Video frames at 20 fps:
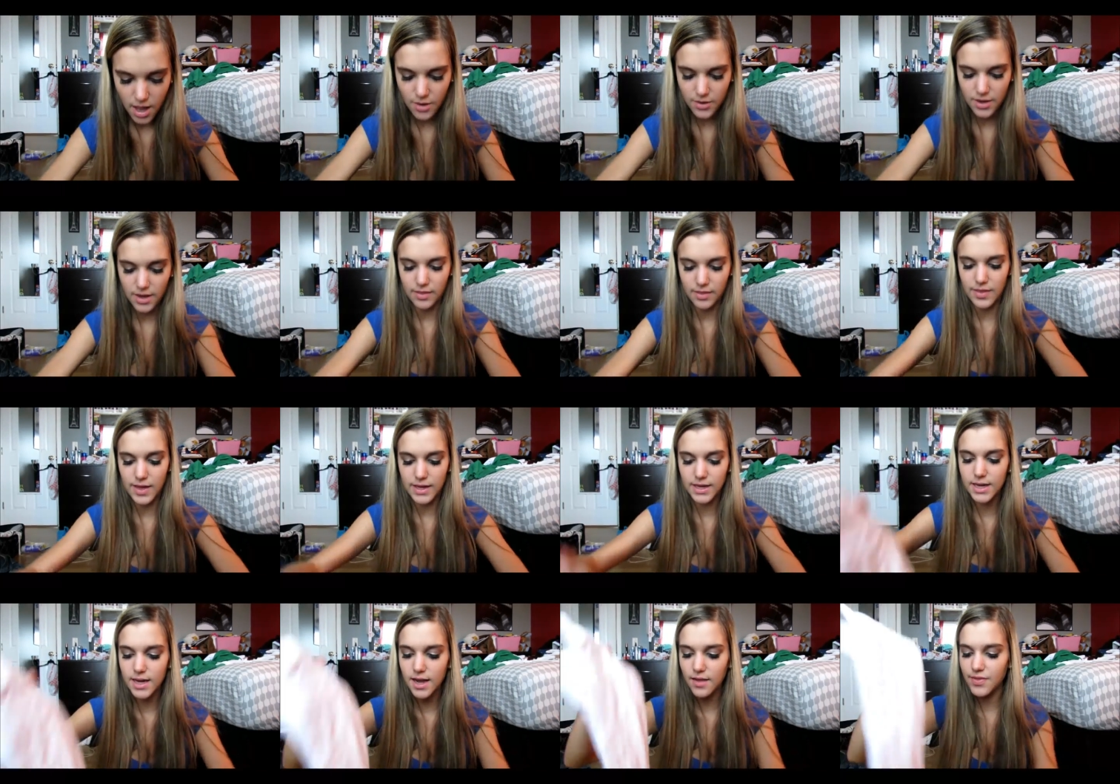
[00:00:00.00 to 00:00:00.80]
Okay,
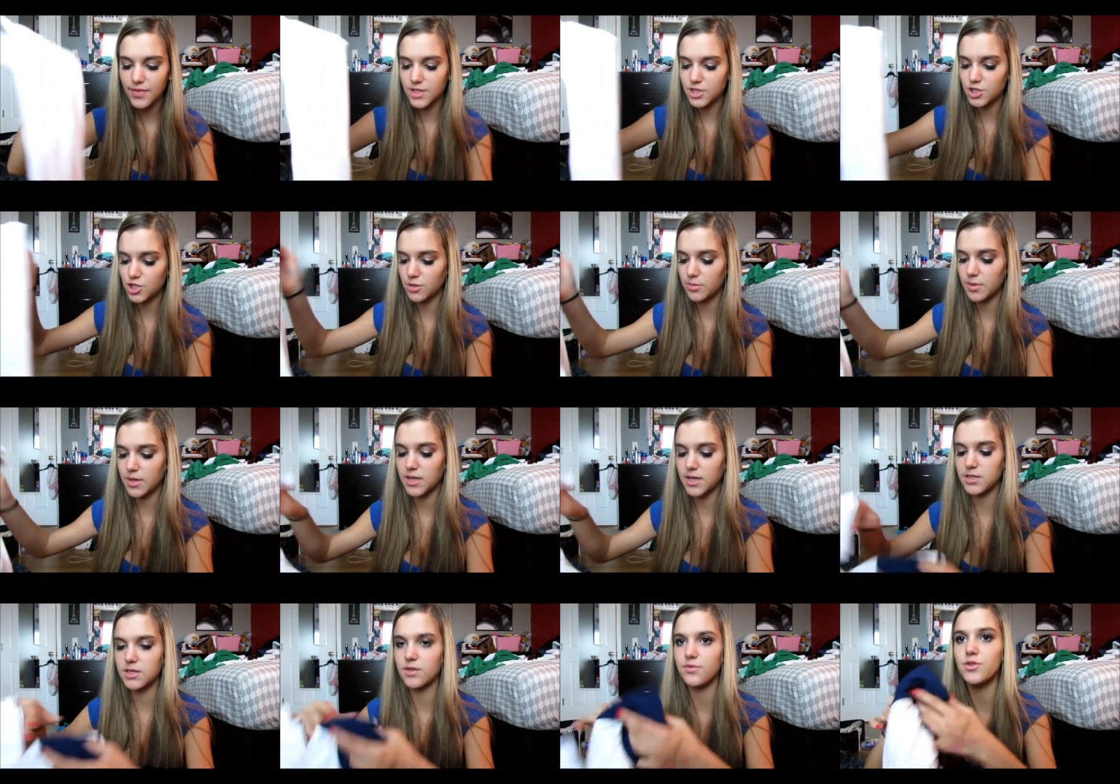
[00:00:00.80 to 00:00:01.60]
then I got this shirt
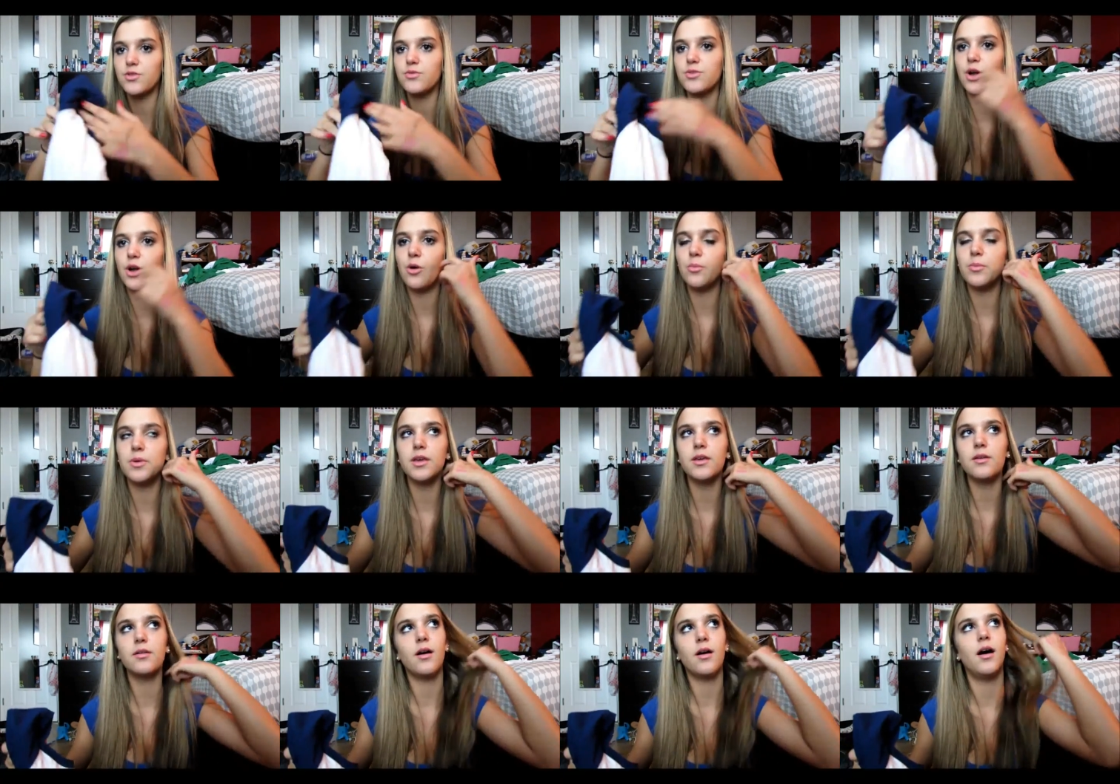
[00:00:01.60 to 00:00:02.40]
because if you know
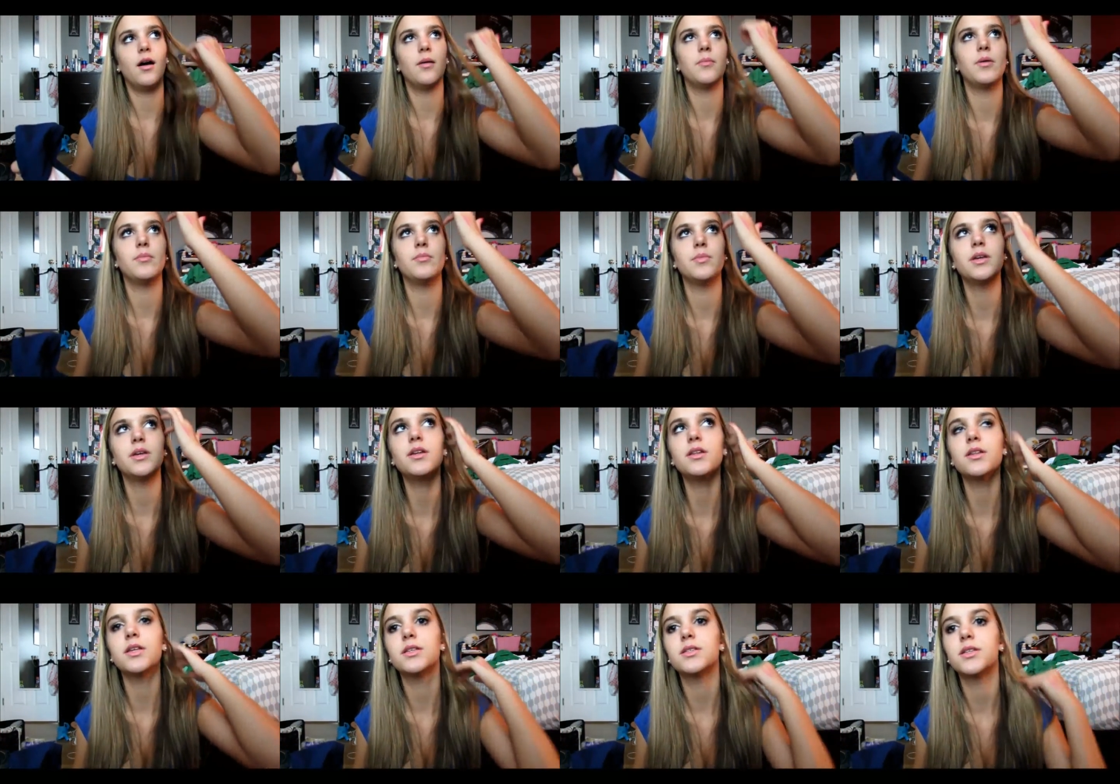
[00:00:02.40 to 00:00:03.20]
me, um, me
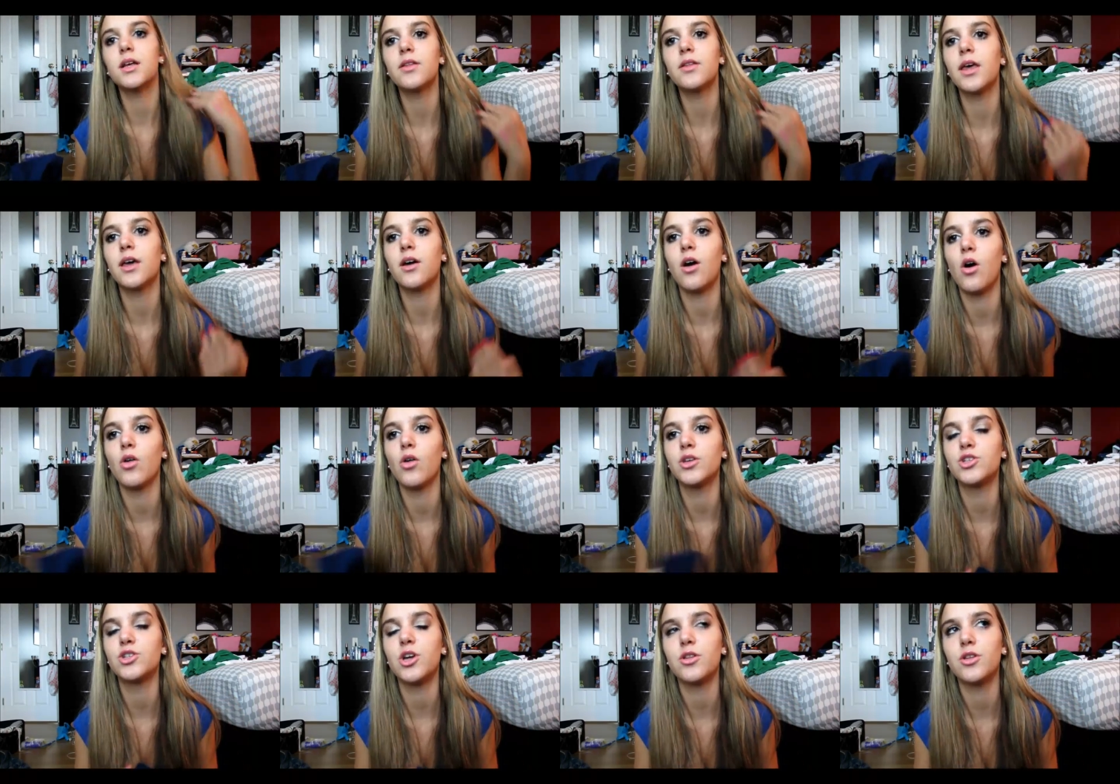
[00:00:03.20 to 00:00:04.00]
and Elisa, like,
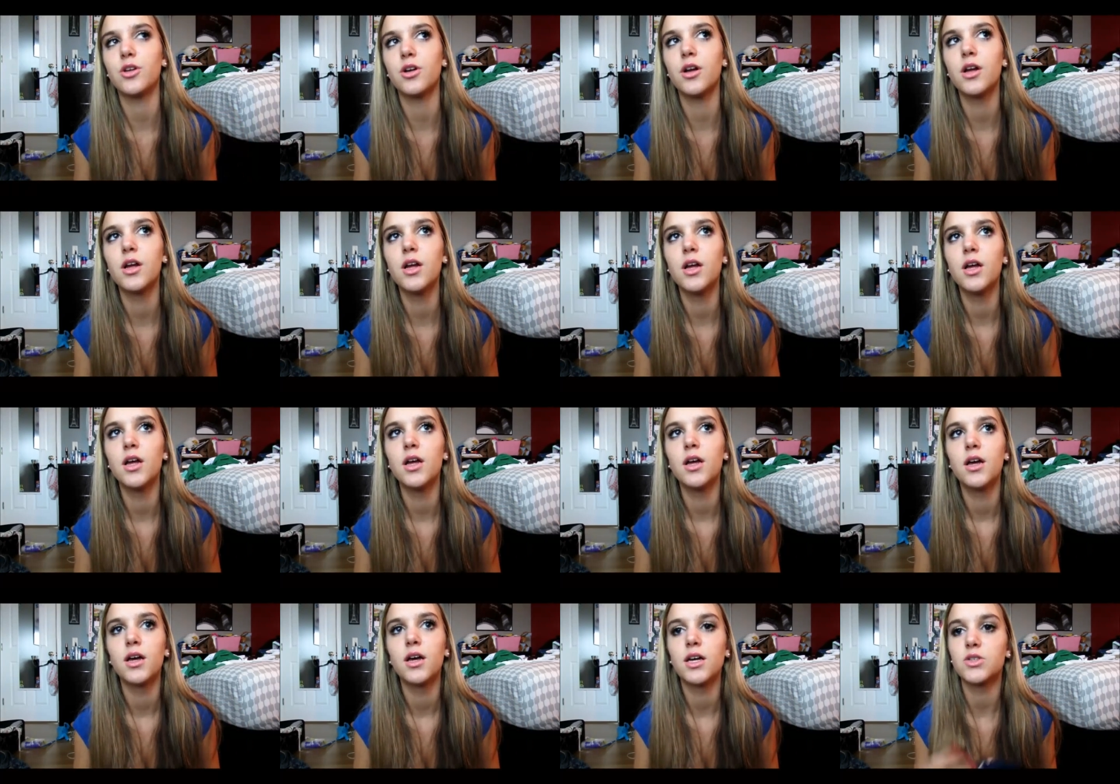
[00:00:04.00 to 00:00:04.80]
call each other,
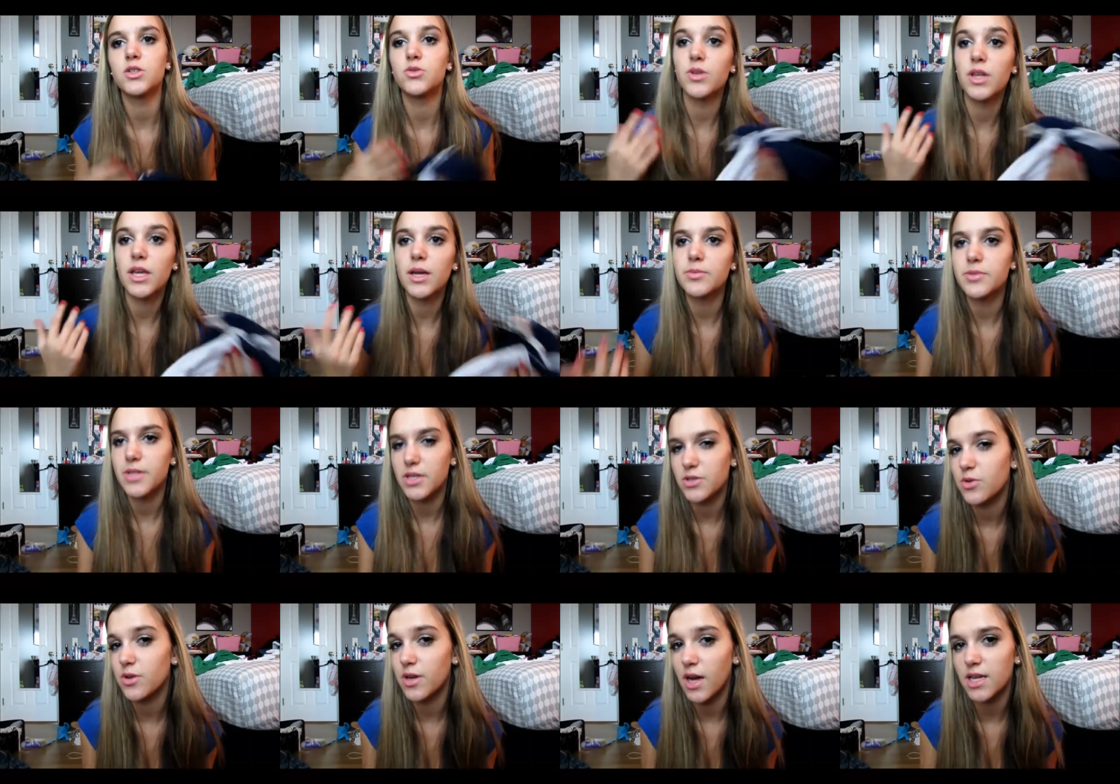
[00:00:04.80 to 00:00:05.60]
because we're, like,
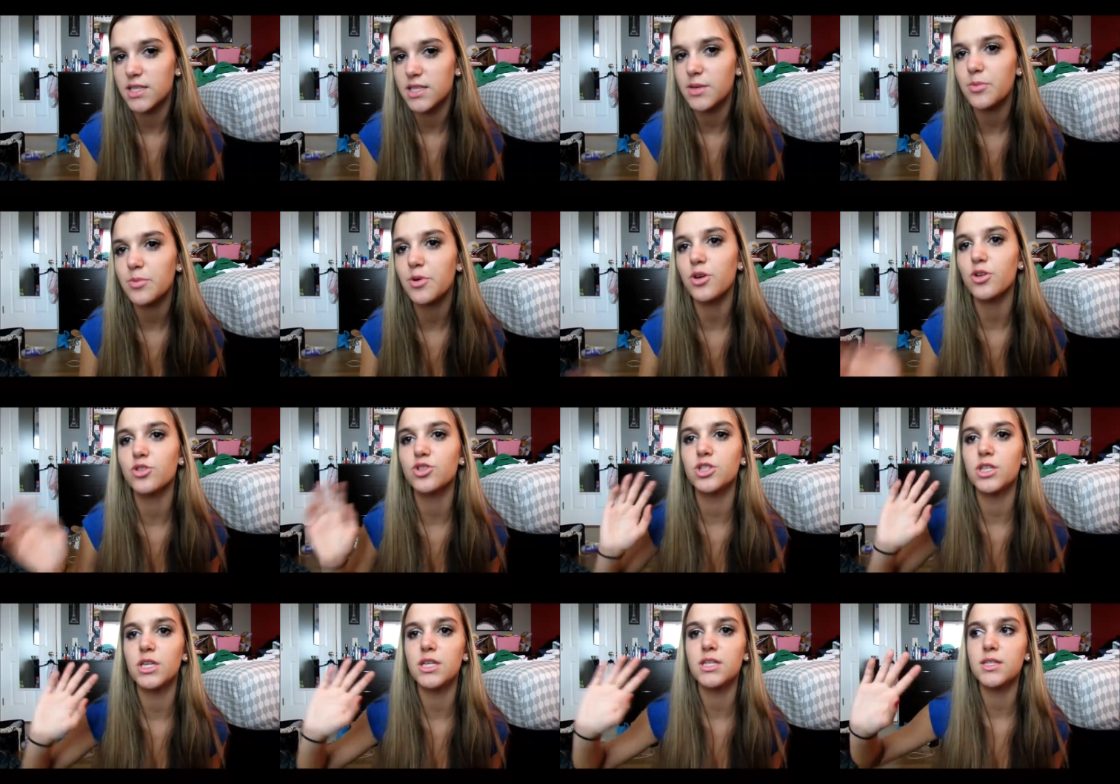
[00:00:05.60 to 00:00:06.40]
obsessed with Gossip Girl.
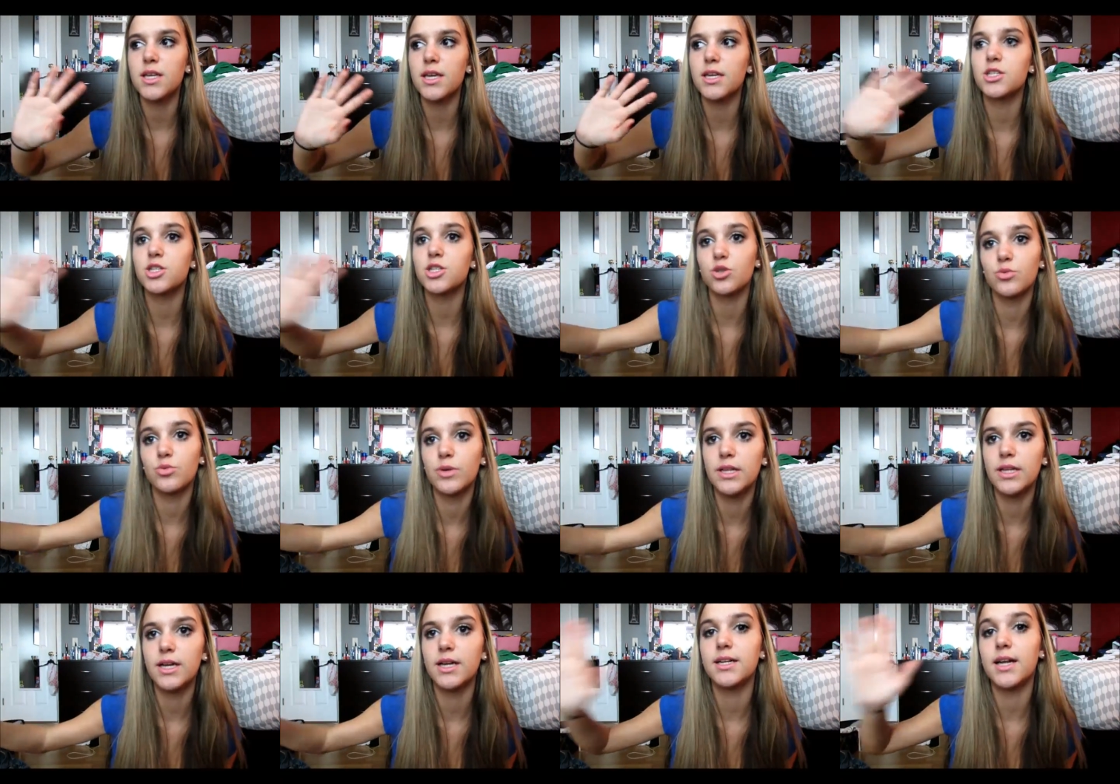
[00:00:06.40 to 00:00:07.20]
She is, like,
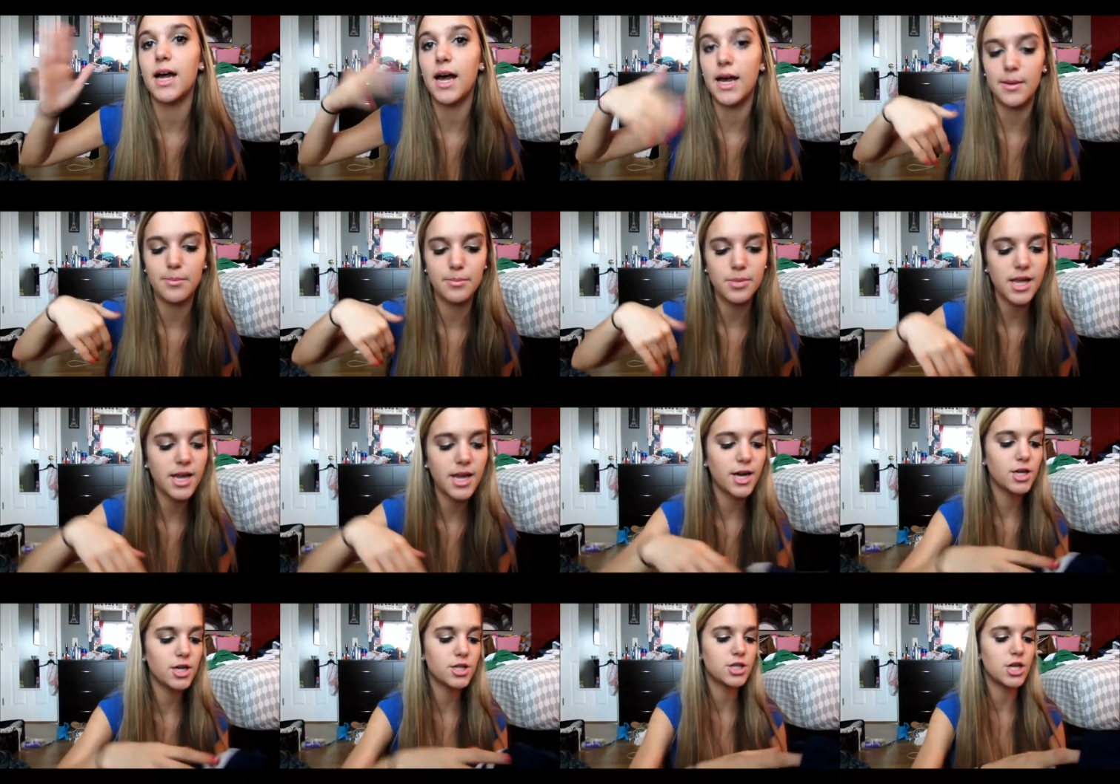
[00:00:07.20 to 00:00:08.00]
Serena and I am
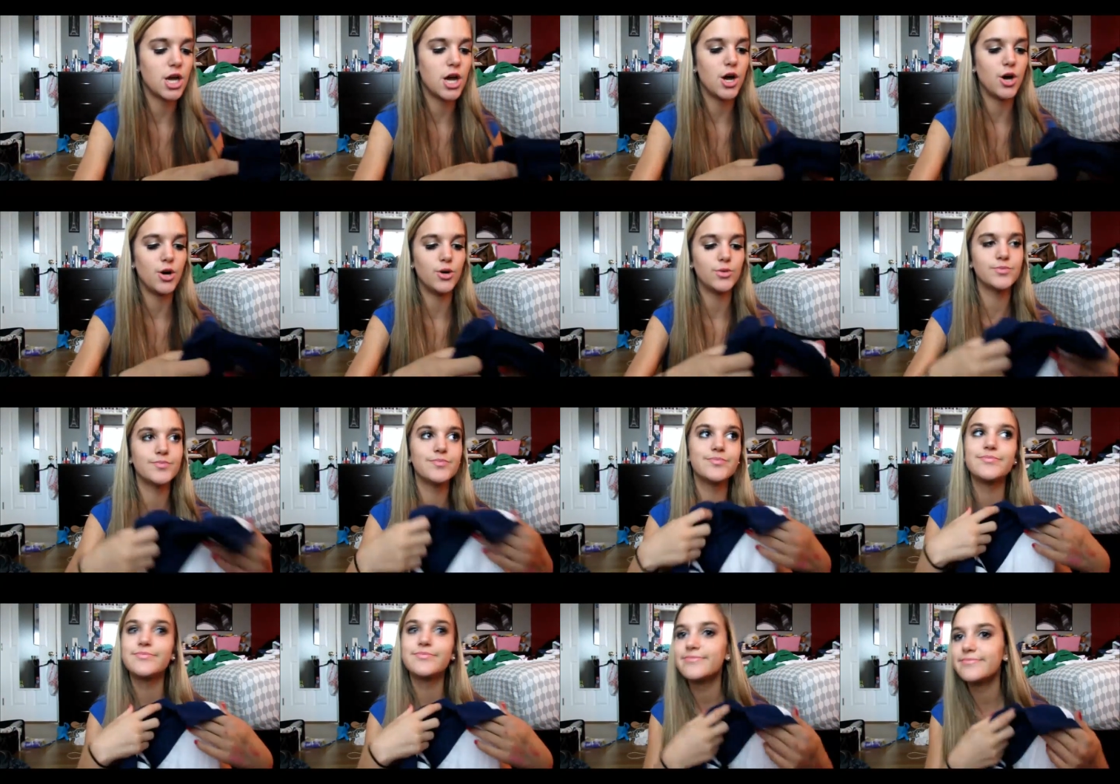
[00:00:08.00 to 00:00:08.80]
Blair, so